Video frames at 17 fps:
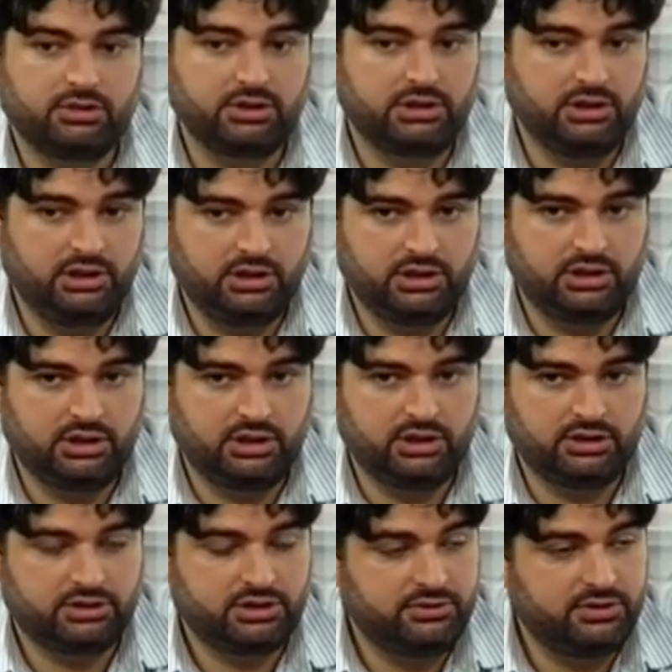in
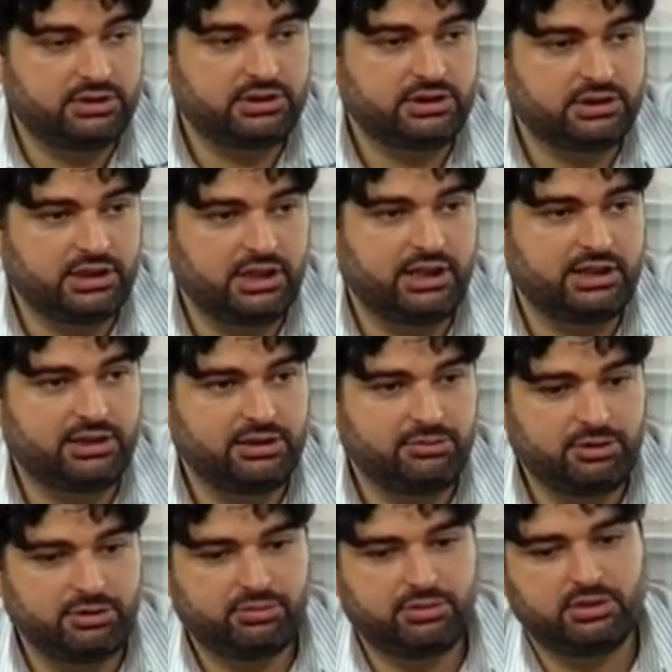the civil society,
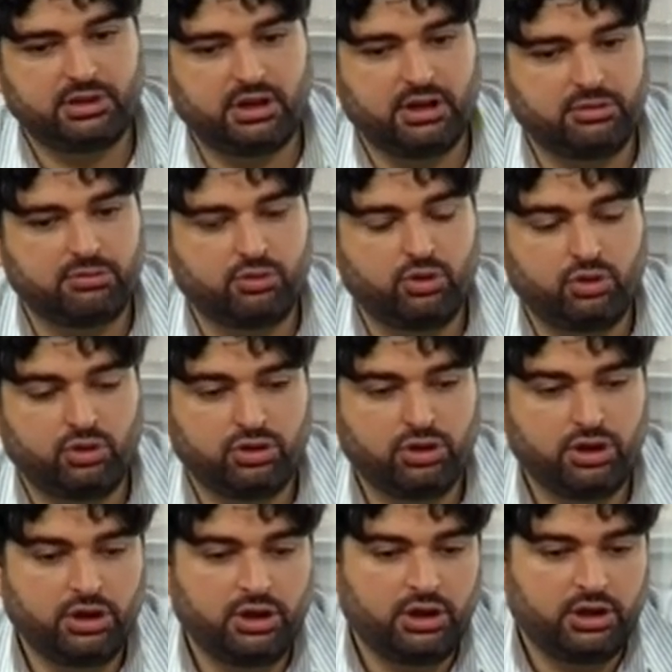people are
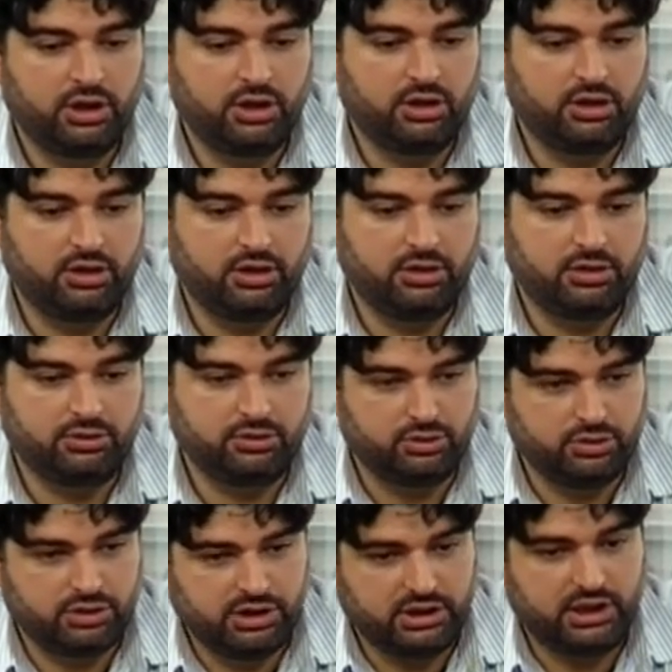more,
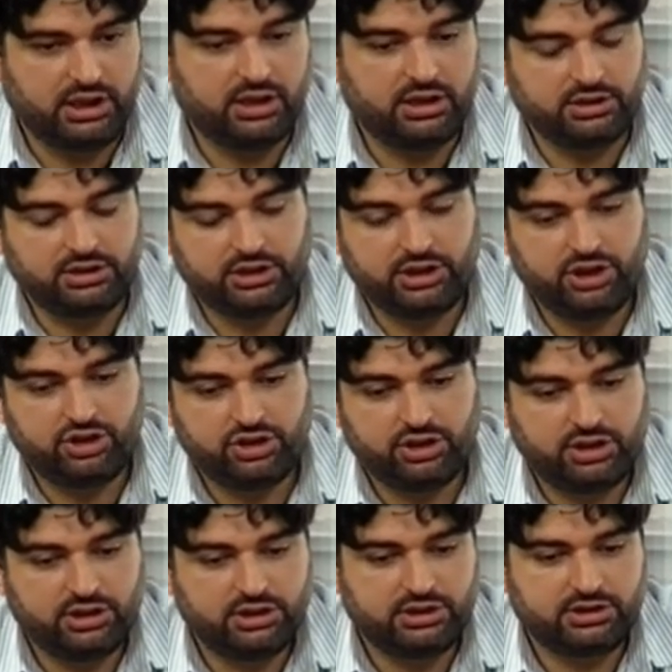they are
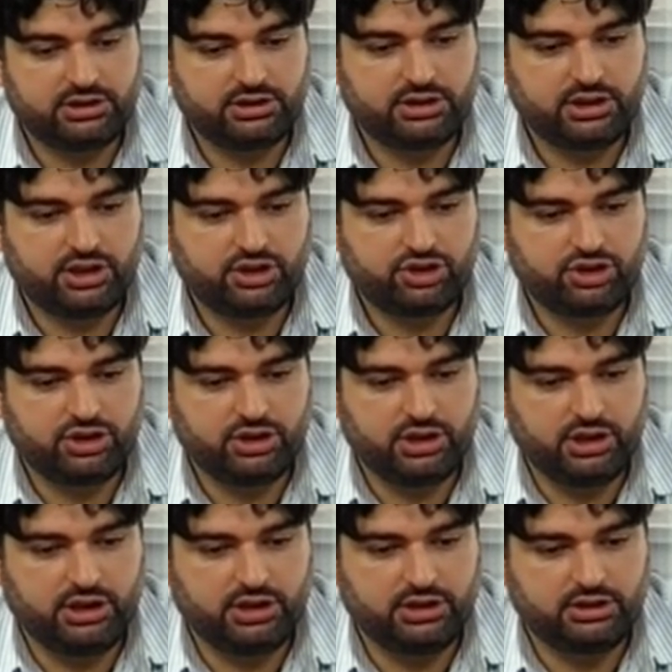engaging in this discussion,
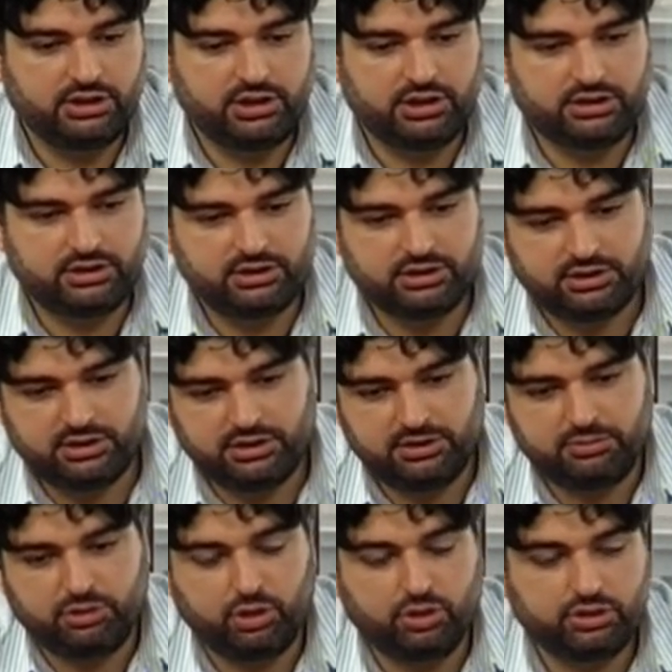and there are
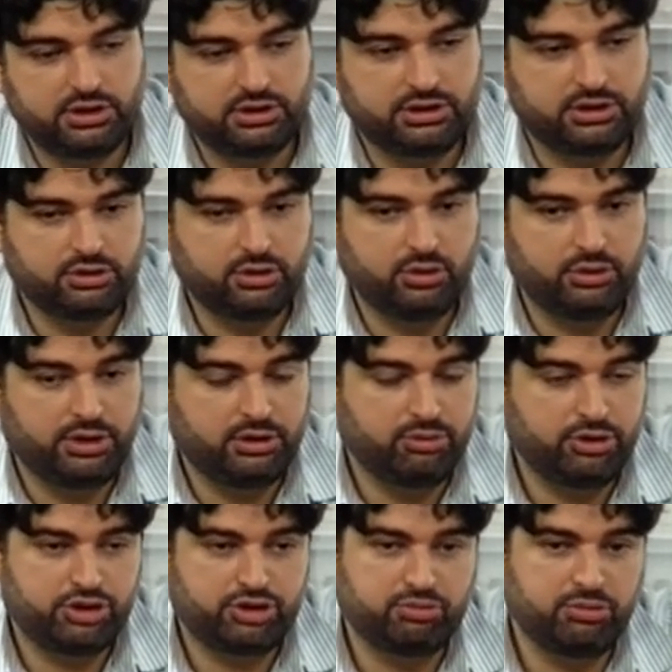certain processes
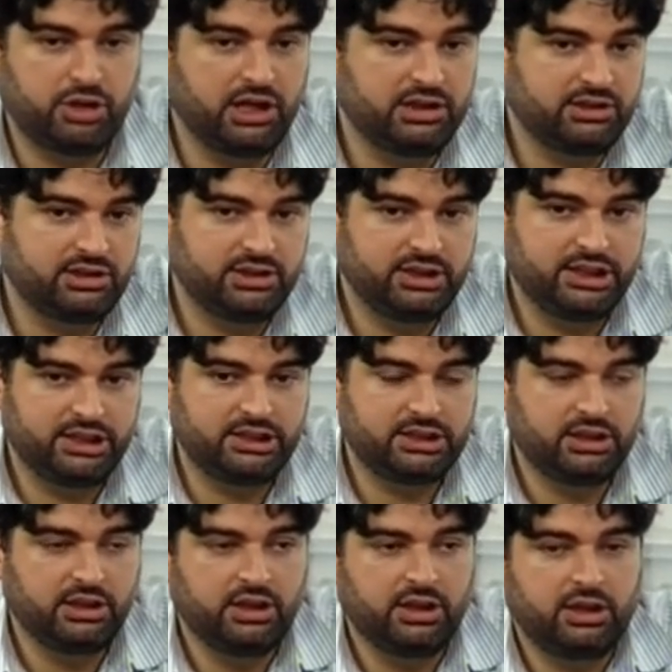going which might
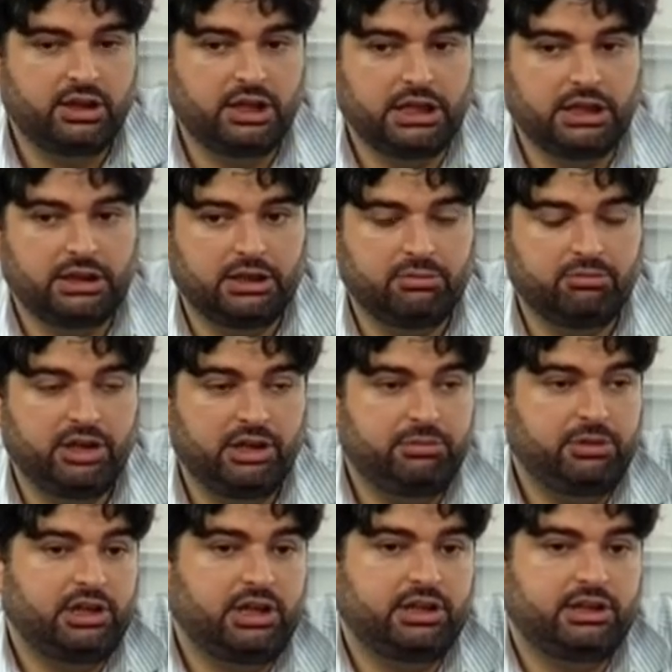lead.
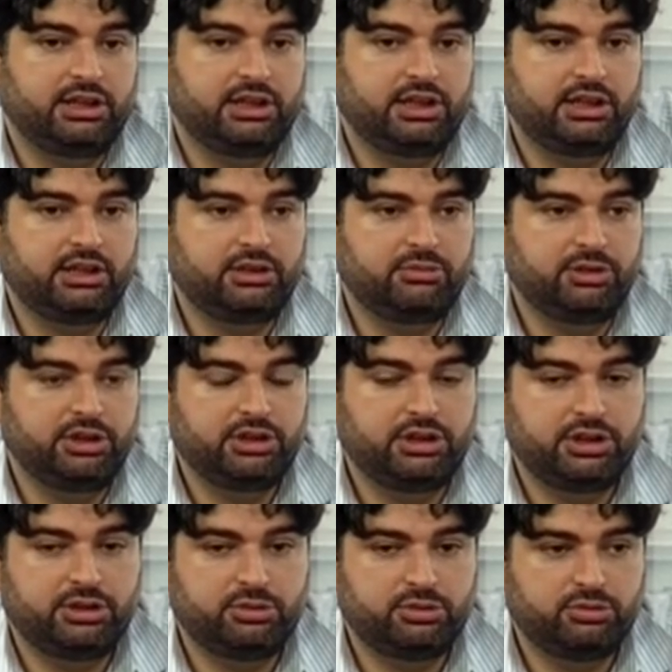Maybe I think in
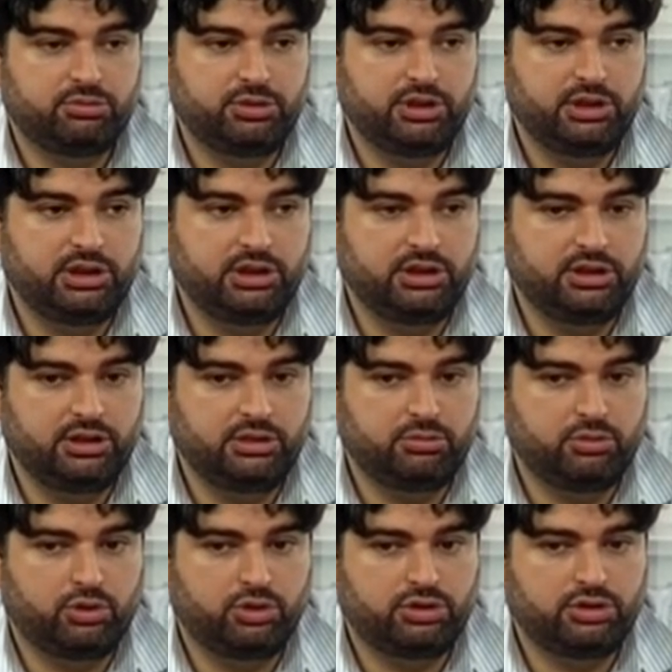Armenia it would be
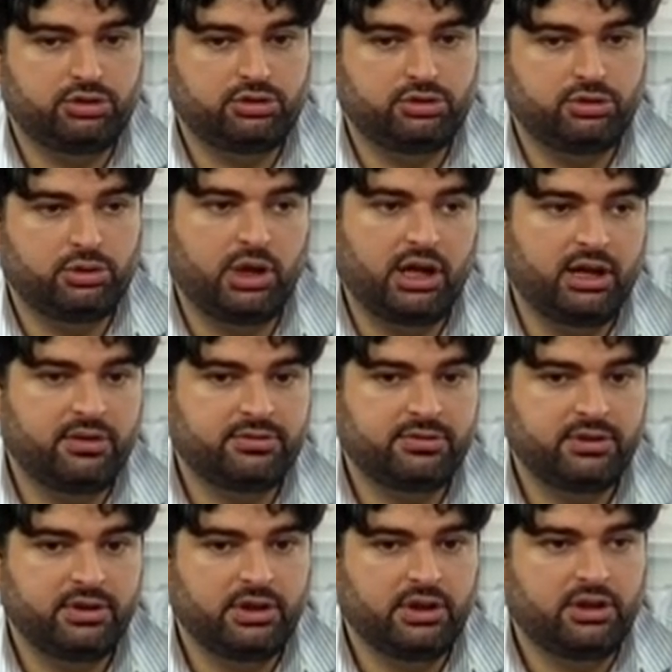important to
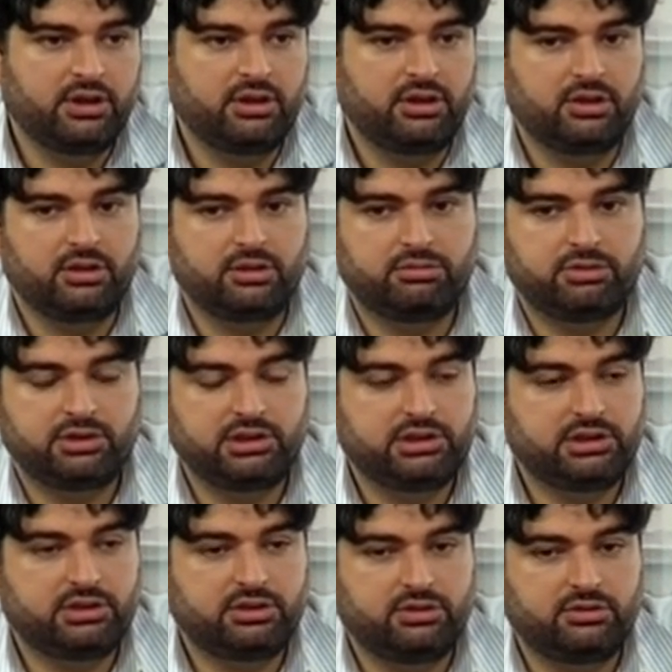have a
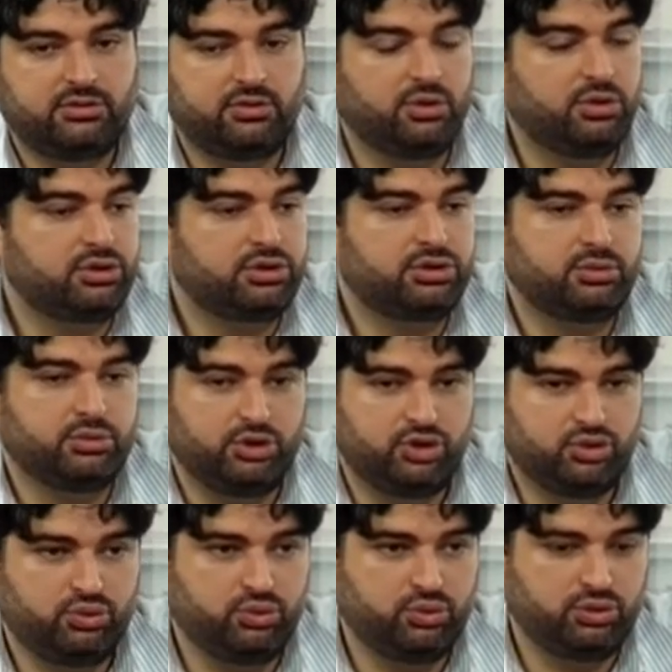political force
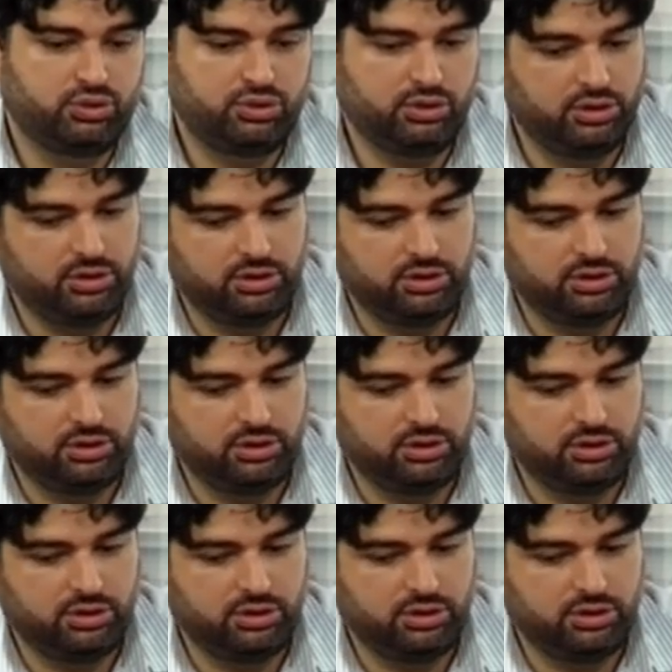which would